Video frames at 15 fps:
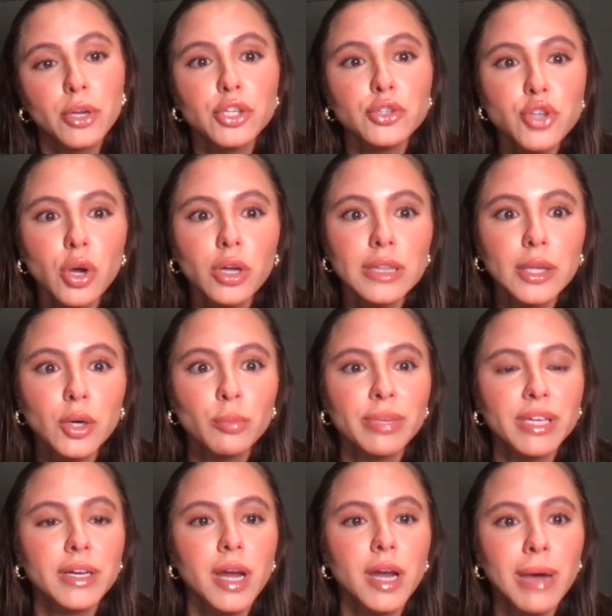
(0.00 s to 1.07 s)
Can you talk a little
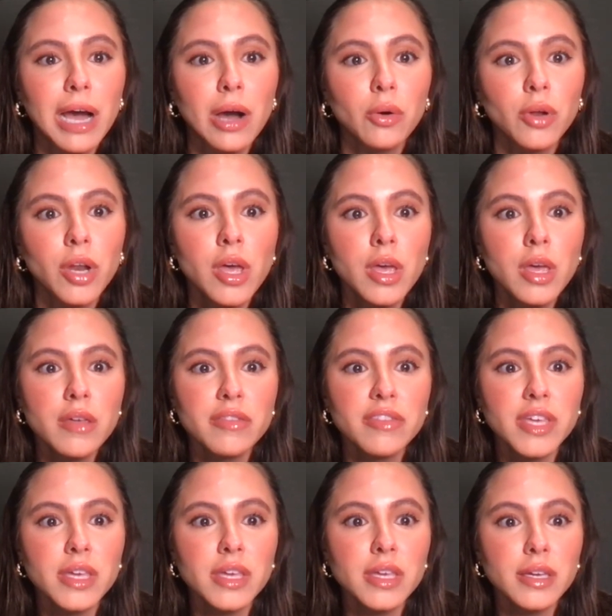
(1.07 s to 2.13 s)
bit about
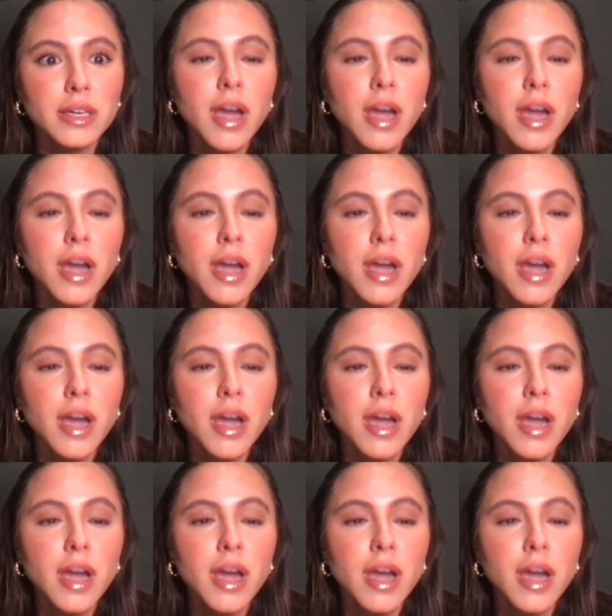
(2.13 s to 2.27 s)
the